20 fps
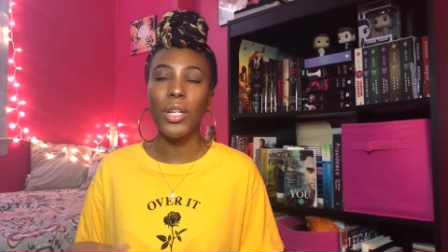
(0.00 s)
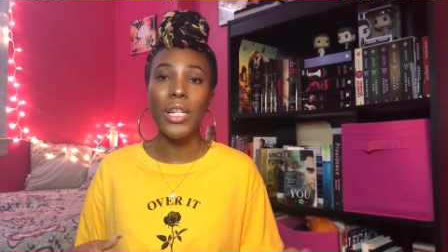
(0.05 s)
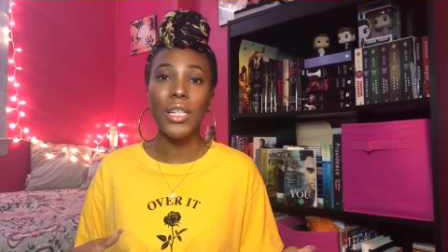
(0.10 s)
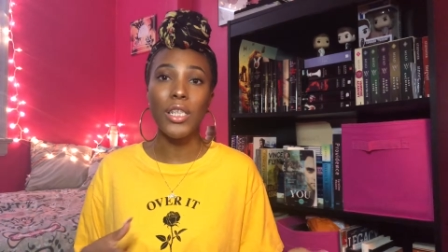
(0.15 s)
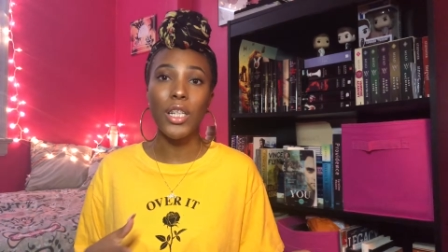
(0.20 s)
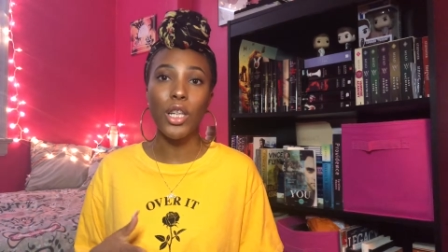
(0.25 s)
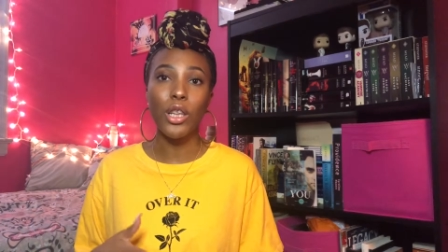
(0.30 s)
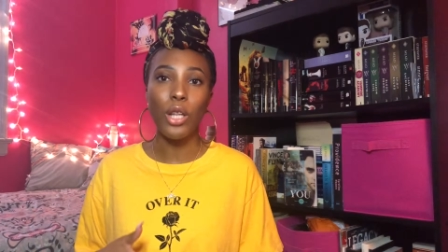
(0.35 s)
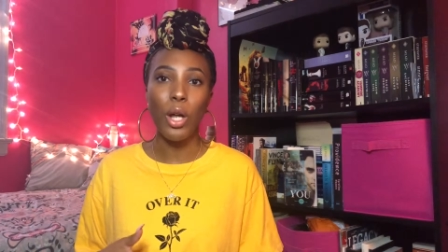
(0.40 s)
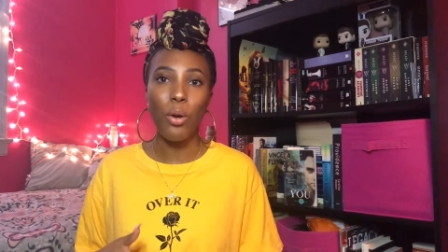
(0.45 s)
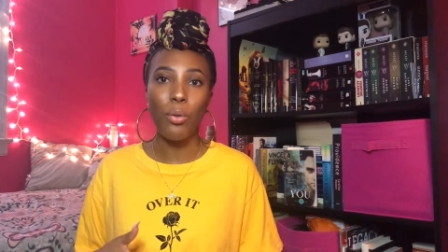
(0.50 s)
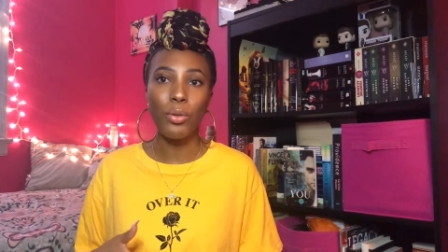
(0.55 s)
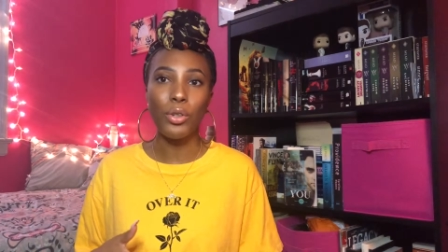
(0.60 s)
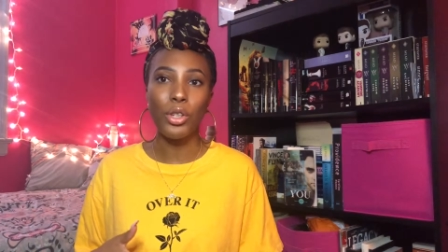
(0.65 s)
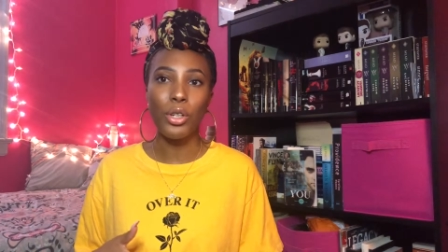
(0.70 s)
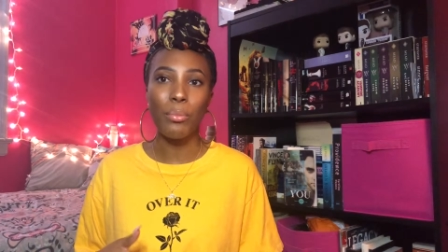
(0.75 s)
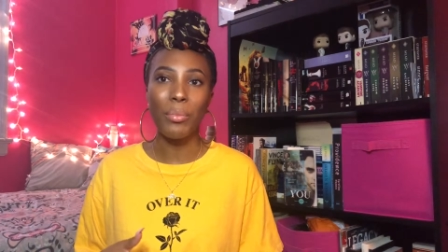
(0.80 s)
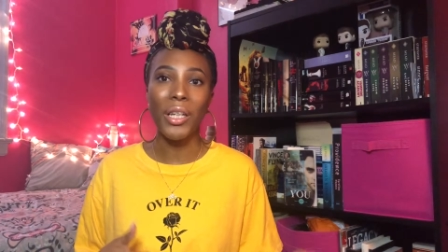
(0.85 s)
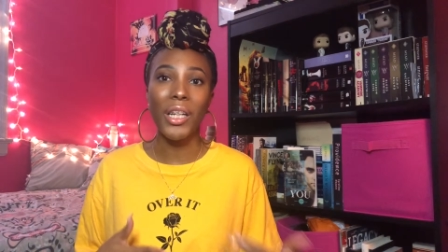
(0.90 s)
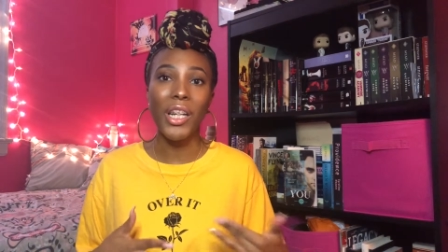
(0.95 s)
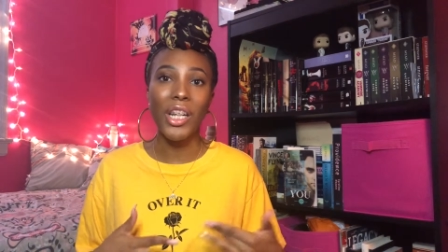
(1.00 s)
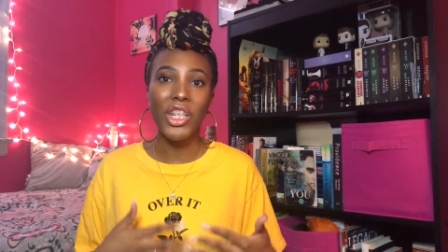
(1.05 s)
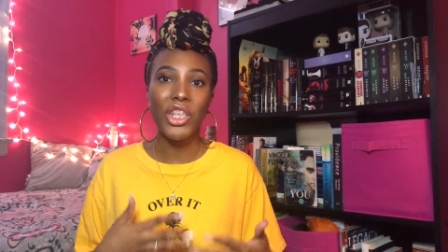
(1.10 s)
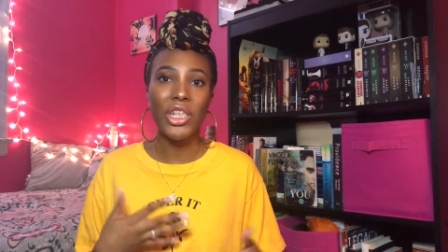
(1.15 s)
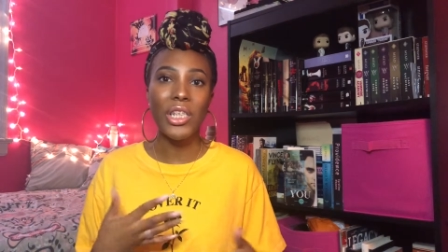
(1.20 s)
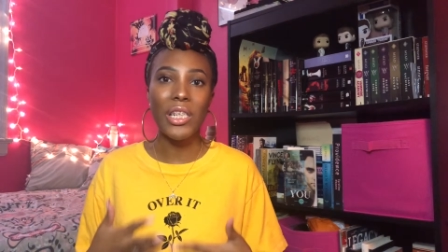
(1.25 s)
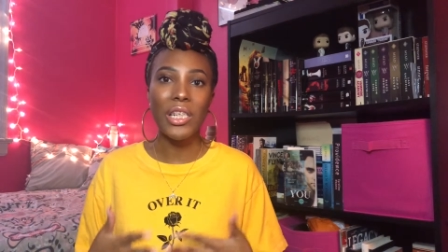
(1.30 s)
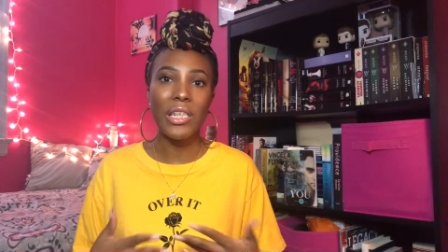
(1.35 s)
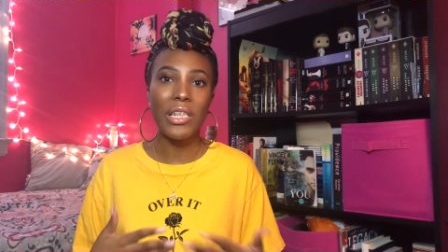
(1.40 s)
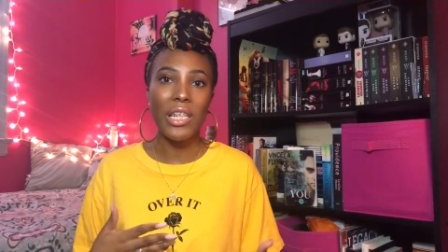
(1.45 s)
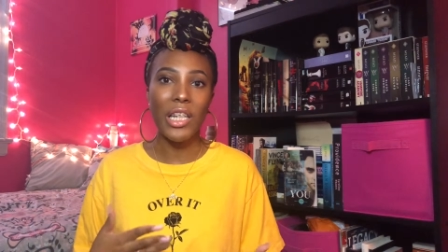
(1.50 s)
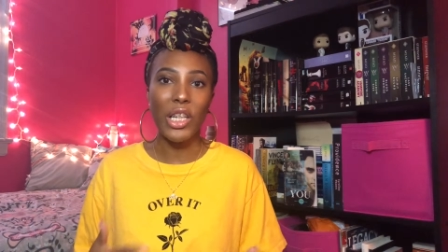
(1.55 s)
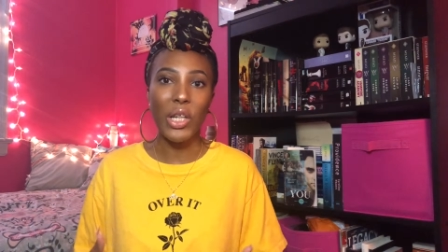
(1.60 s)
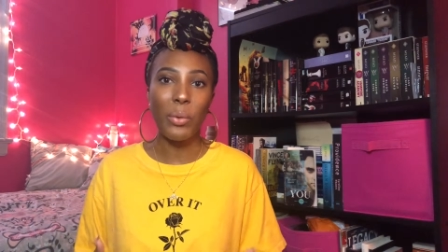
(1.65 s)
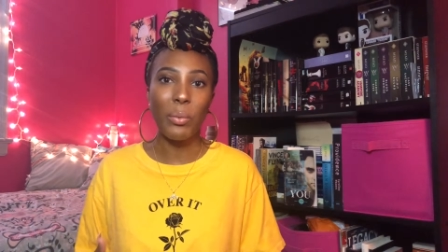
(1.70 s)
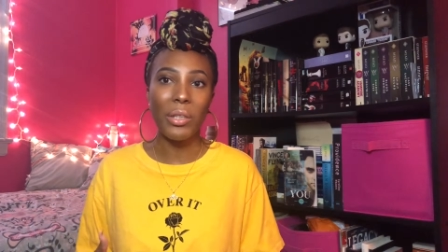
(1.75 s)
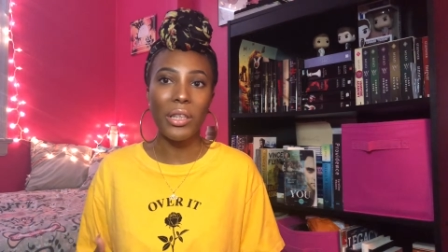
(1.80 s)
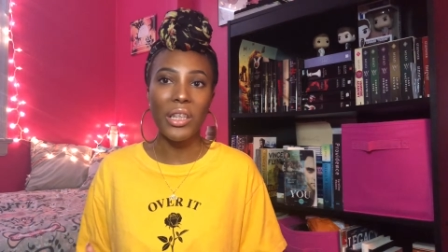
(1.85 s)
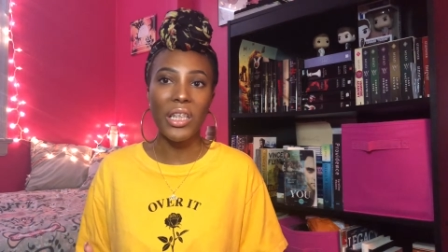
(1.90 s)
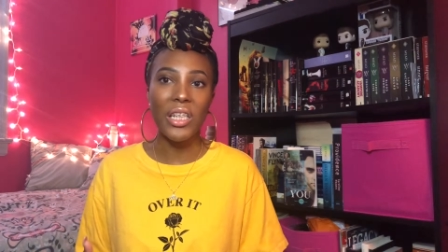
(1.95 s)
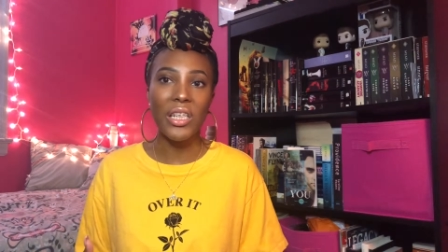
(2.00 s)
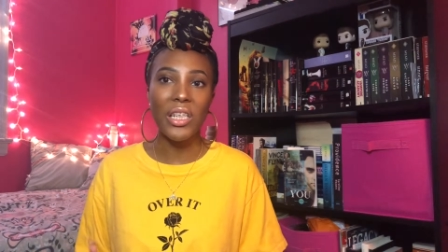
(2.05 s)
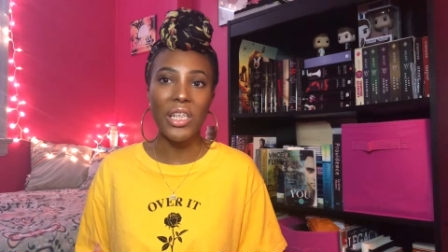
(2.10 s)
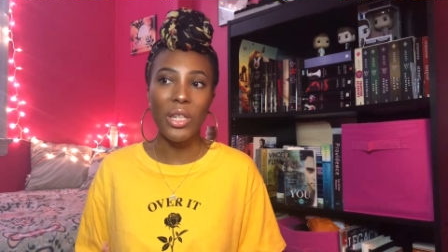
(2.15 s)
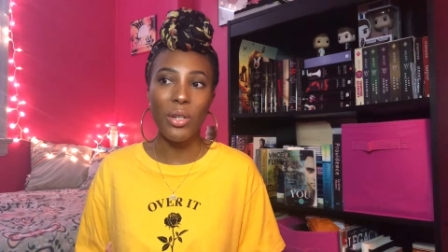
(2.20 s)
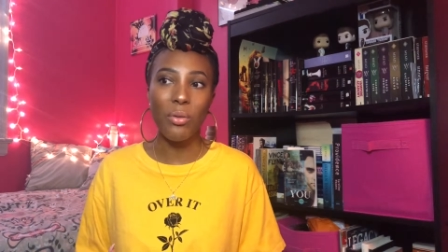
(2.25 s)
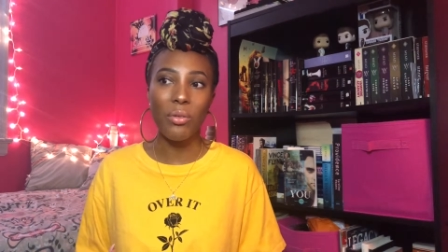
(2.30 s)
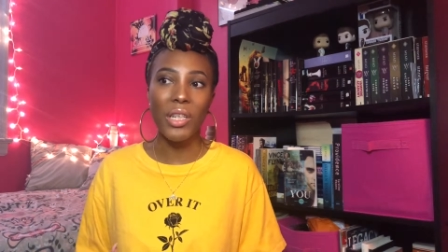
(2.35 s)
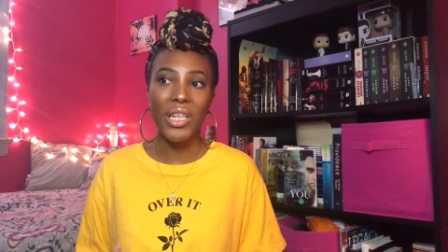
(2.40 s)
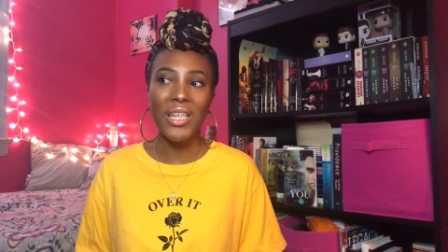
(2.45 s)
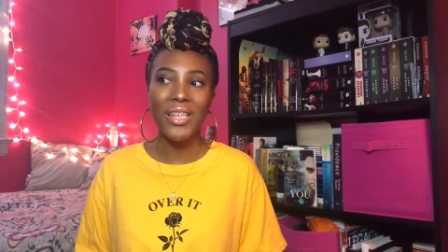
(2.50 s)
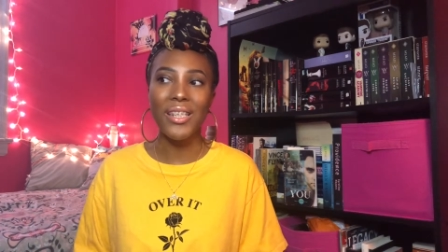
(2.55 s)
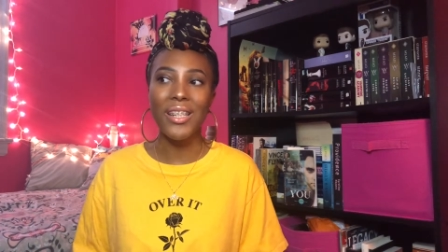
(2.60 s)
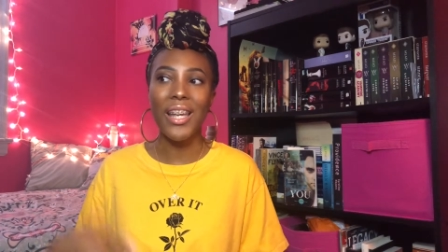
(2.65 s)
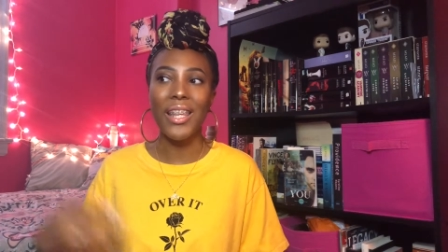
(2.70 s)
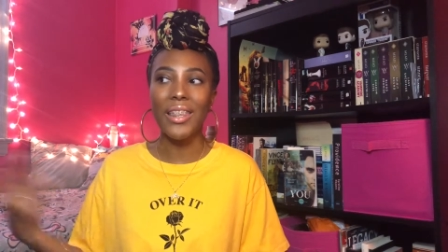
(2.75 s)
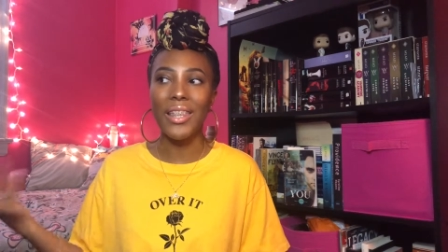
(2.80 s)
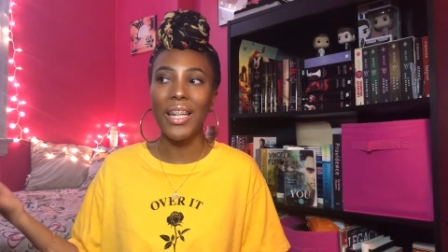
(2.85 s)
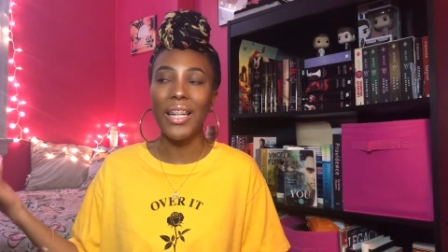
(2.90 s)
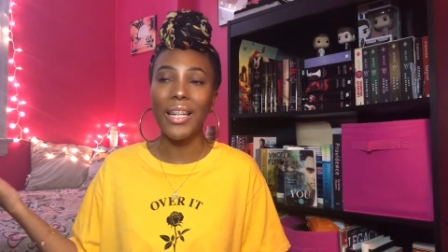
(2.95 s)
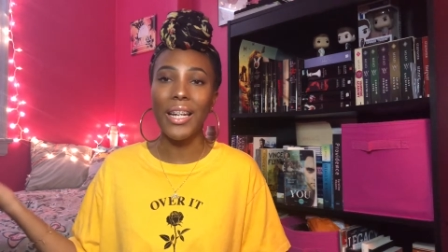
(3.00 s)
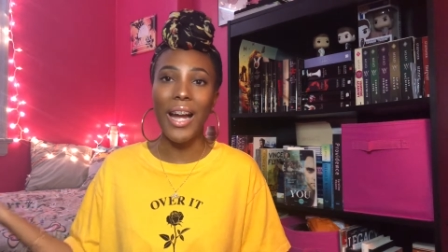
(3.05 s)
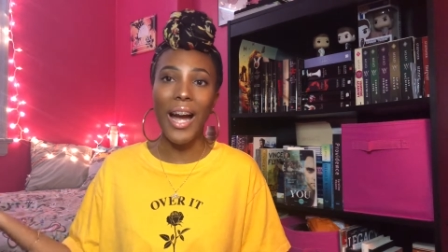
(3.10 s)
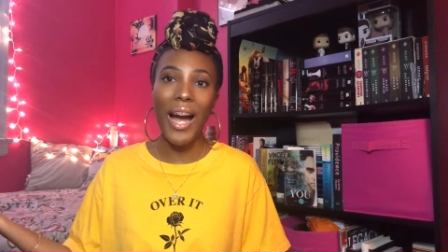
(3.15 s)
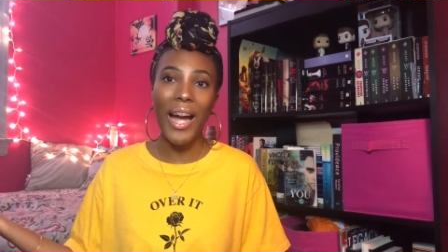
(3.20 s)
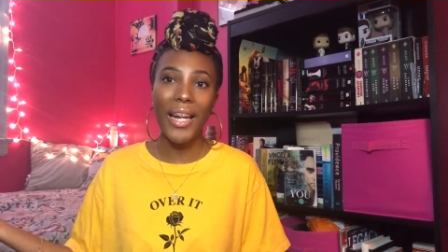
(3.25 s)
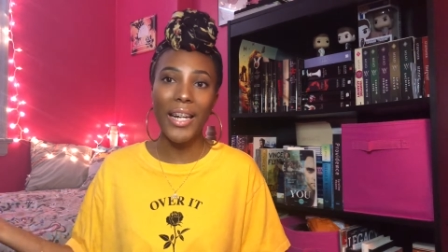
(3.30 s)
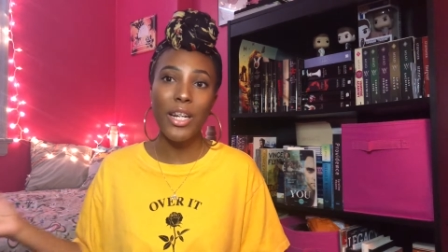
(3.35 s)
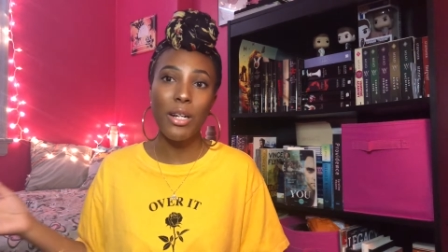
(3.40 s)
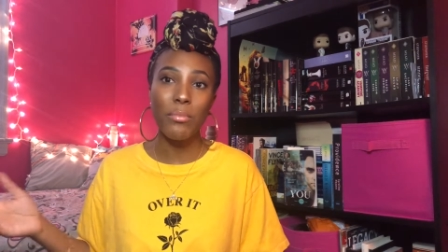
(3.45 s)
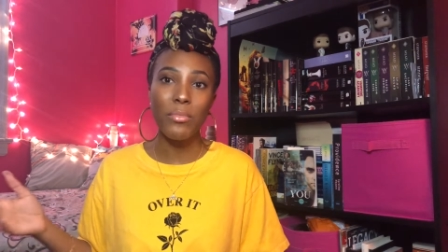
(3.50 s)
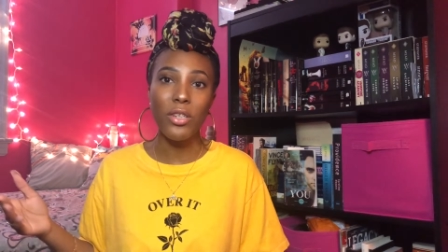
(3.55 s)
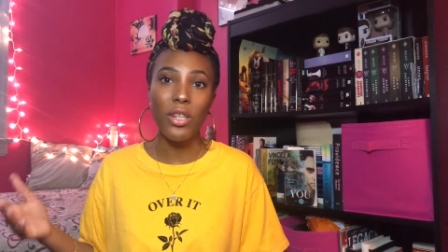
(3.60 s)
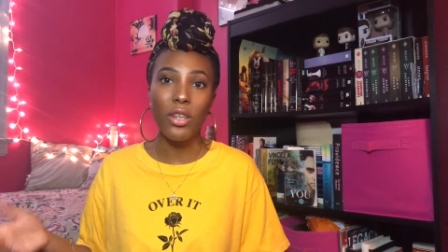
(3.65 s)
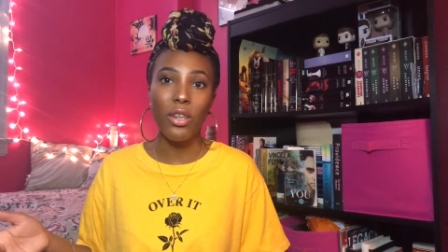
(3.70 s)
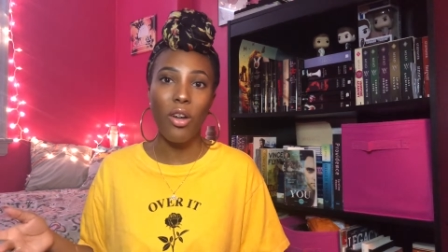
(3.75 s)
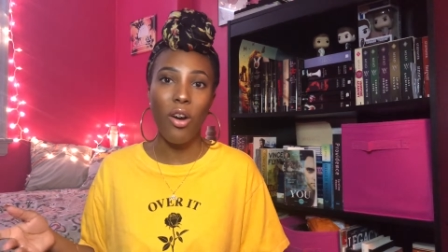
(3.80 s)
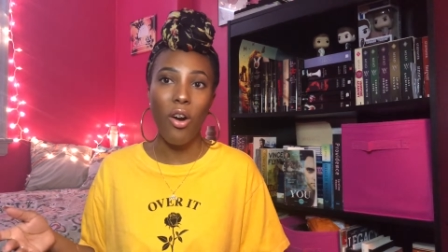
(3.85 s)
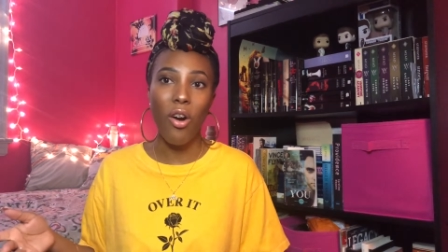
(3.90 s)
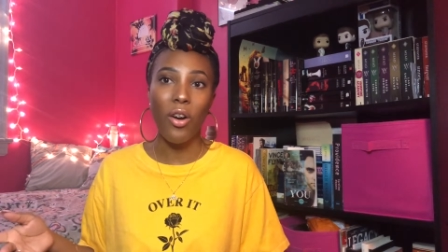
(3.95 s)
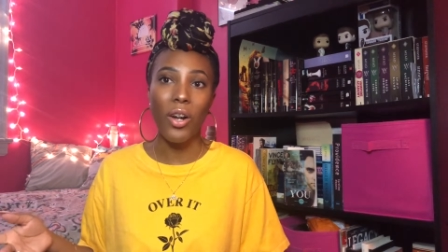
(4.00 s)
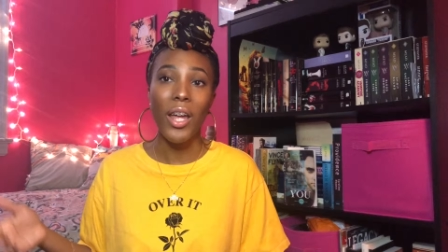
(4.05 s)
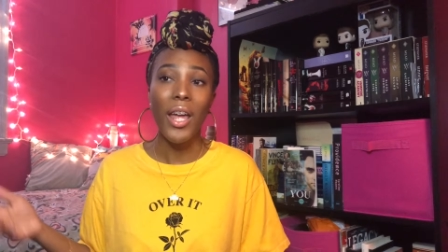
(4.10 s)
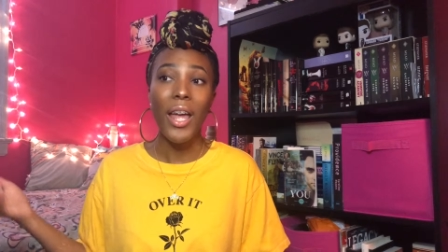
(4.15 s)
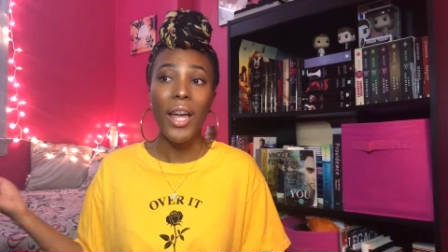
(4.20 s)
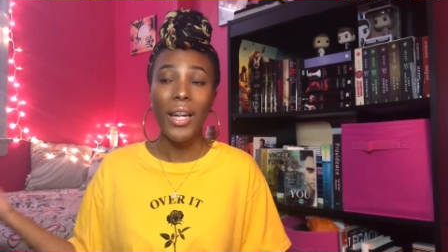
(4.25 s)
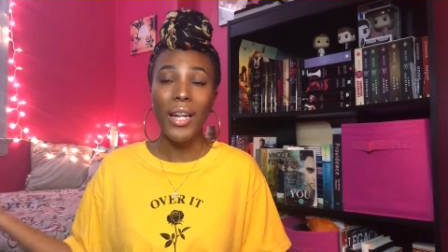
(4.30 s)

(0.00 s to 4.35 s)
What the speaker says: is a loner because she's dealing with this illness, and then guy comes along,